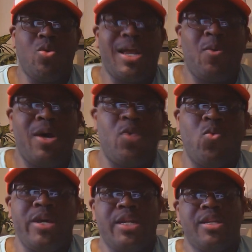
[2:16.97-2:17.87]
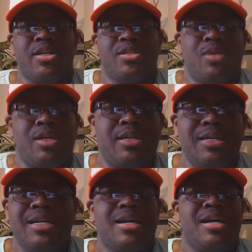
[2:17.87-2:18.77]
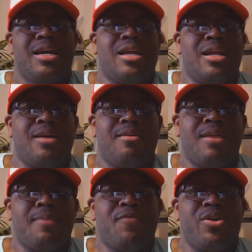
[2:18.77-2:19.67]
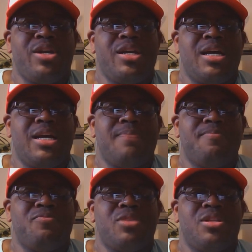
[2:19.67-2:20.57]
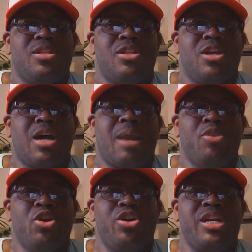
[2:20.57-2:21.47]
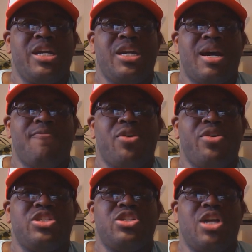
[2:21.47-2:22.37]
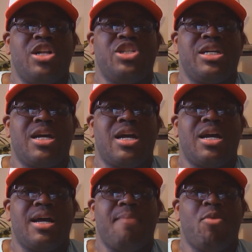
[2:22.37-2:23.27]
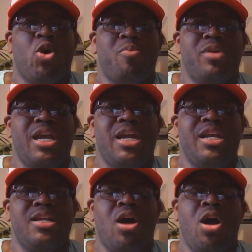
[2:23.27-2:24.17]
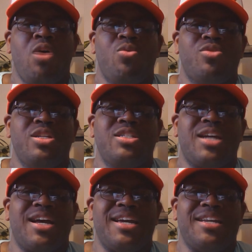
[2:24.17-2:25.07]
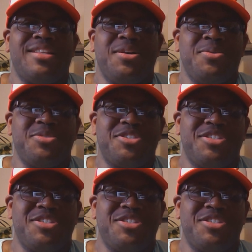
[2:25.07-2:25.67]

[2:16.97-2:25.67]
who would I want to win in this one? You know, I'm very I'm nerdy, I'm very nostalgic. I'm hoping 80. Oh, this guy, the host.